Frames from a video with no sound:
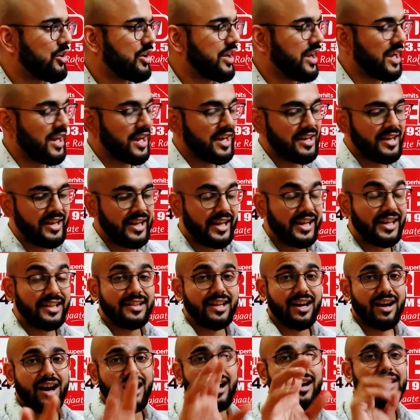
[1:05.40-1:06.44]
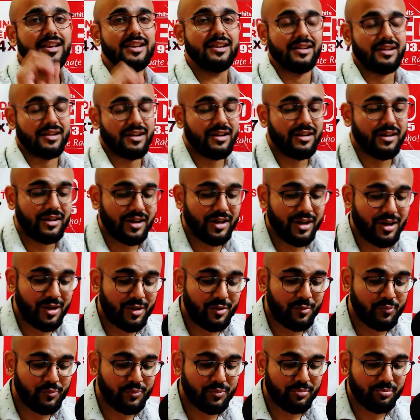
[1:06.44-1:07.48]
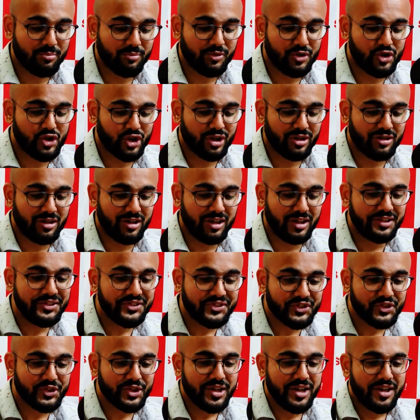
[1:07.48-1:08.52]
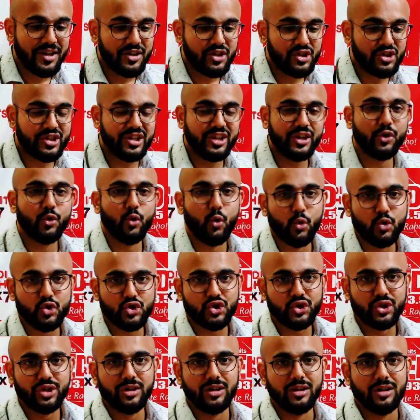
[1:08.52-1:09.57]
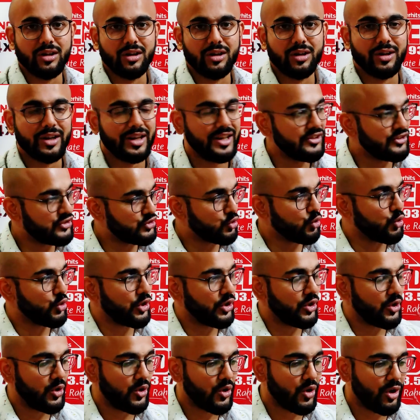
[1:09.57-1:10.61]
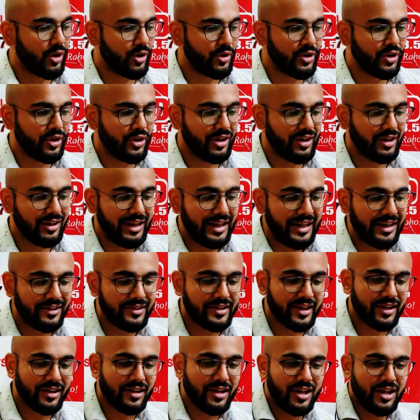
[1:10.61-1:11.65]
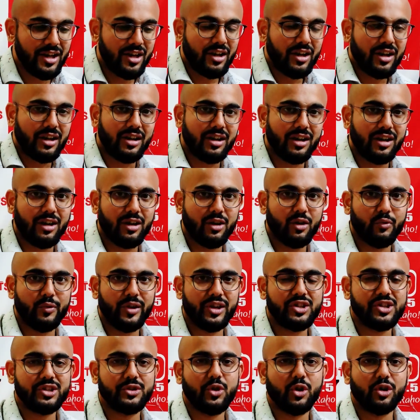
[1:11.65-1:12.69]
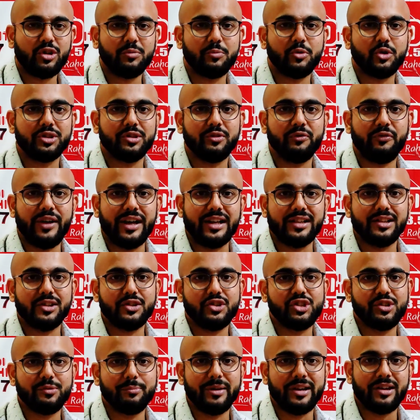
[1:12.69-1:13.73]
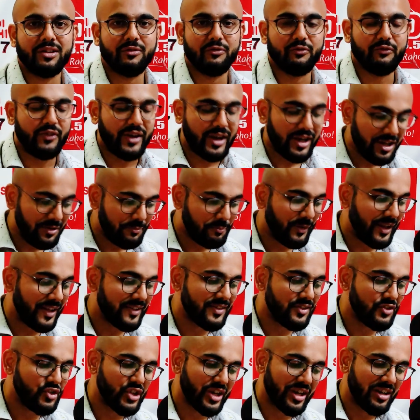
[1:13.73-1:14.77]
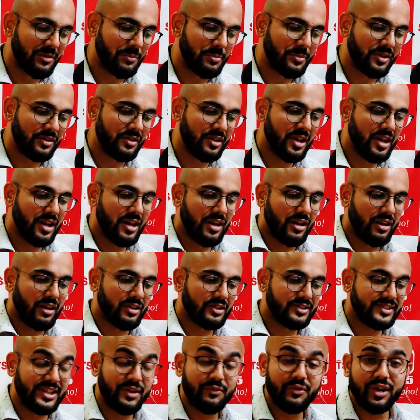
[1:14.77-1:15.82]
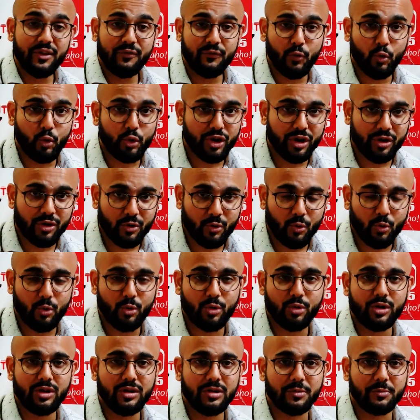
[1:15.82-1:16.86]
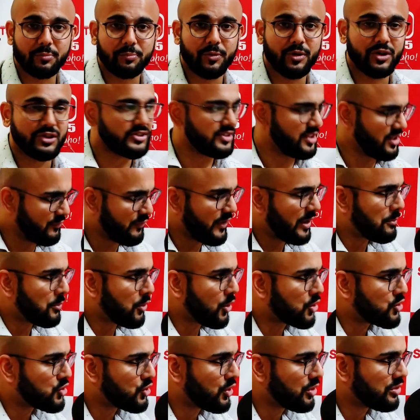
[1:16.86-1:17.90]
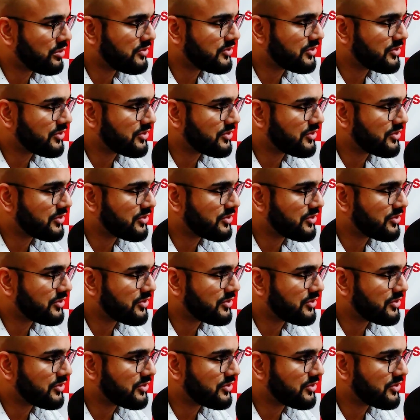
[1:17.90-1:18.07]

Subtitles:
Okay, Nikita Iyer, a journalist, she wrote his story on LinkedIn where she talked about the fact that she met a very pleasant gentleman, a 74-year-old person, if I'm not wrong,